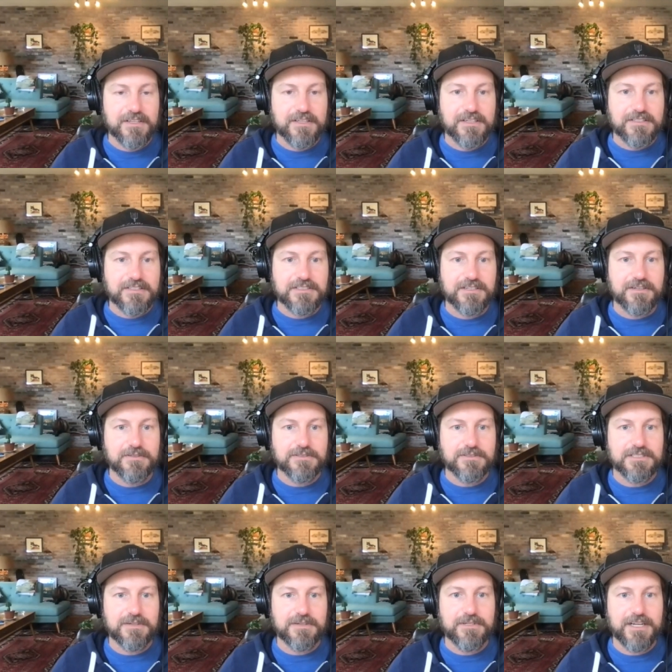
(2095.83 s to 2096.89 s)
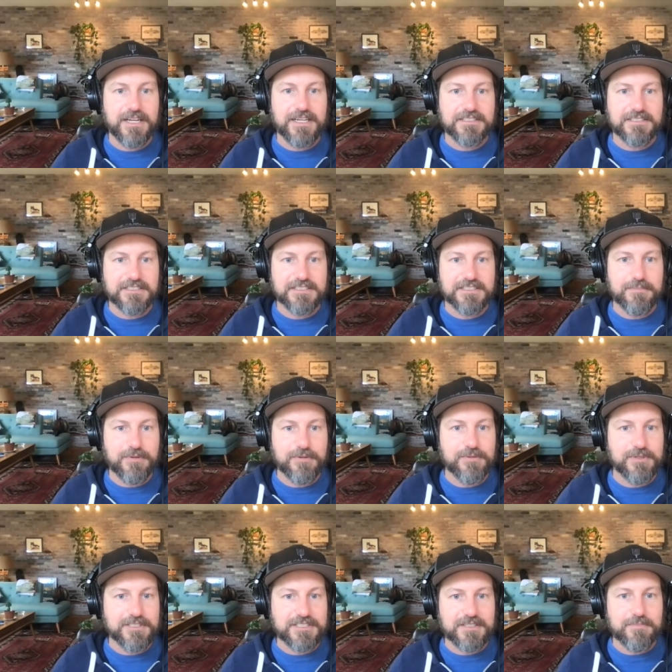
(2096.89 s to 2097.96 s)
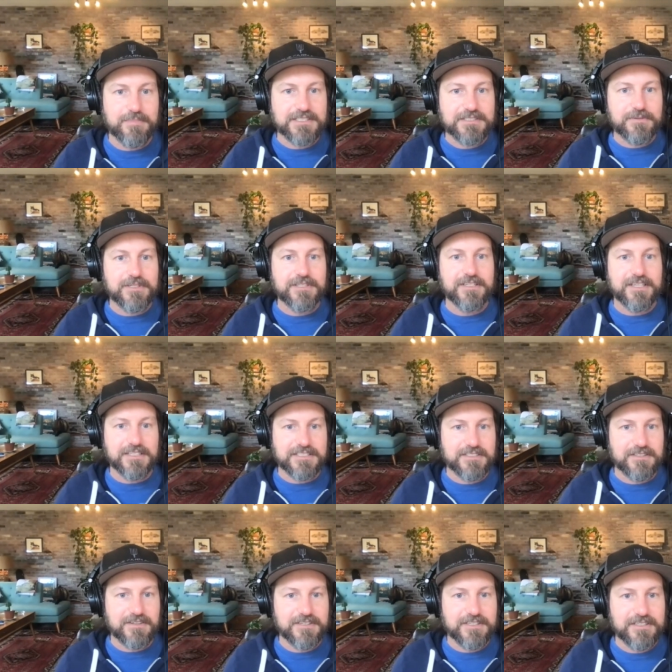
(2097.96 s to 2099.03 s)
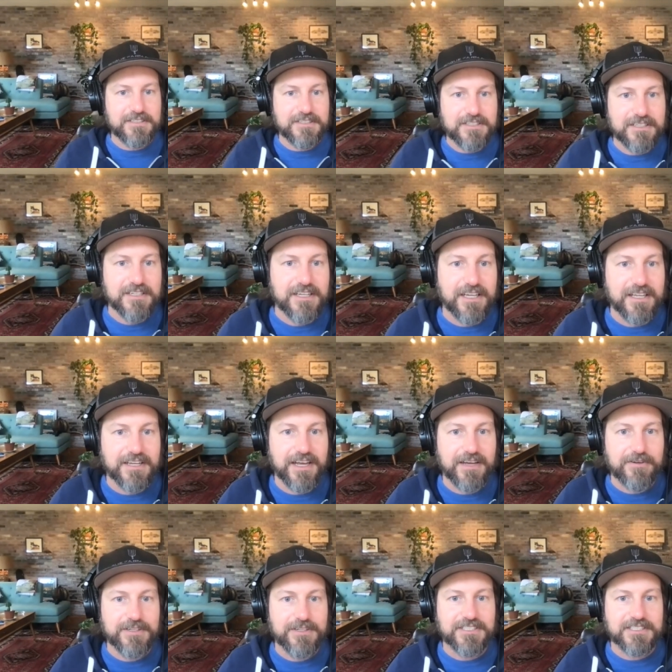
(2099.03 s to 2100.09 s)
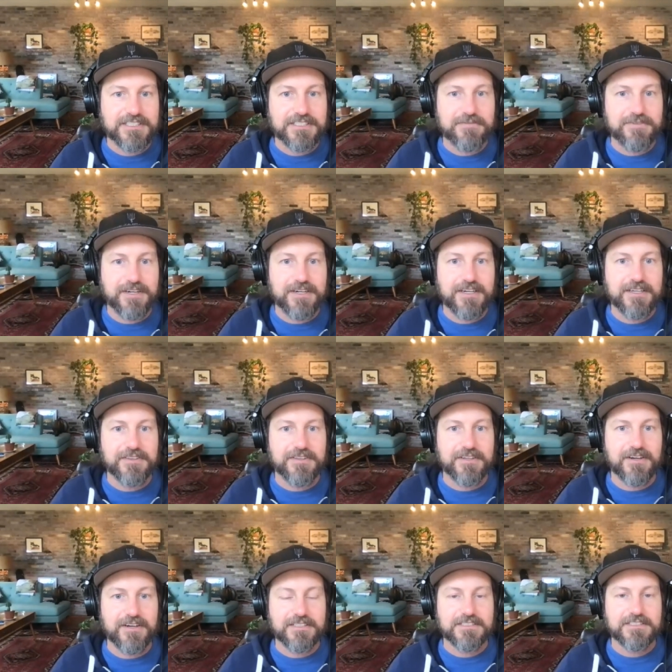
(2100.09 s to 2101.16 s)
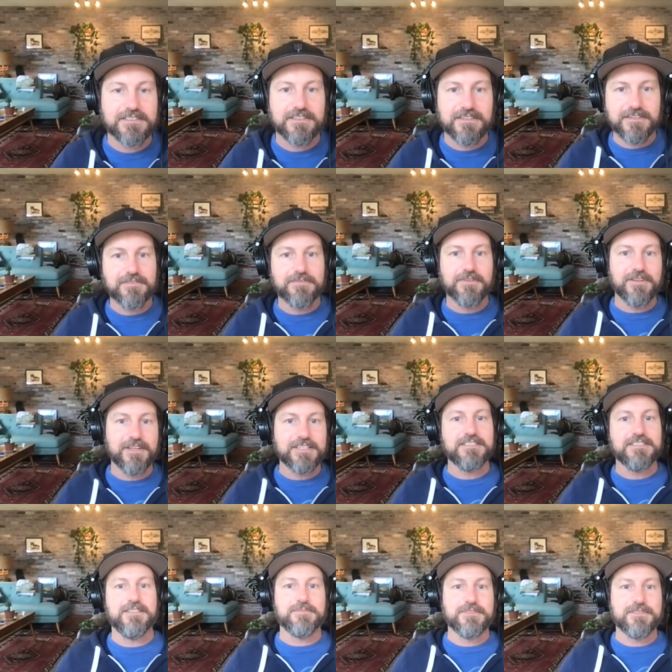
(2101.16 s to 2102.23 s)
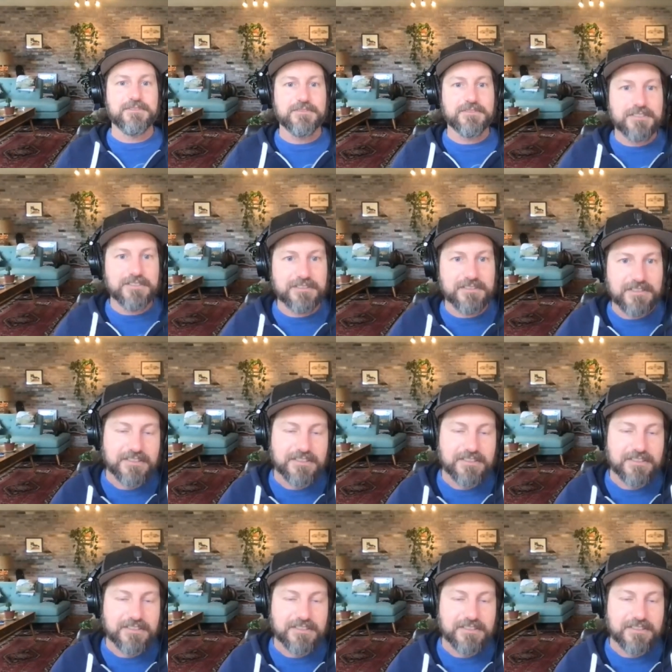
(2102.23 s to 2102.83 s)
So someone asked a simple, what is the best way to get started? And how do I justify the cost of the Lightstep solution?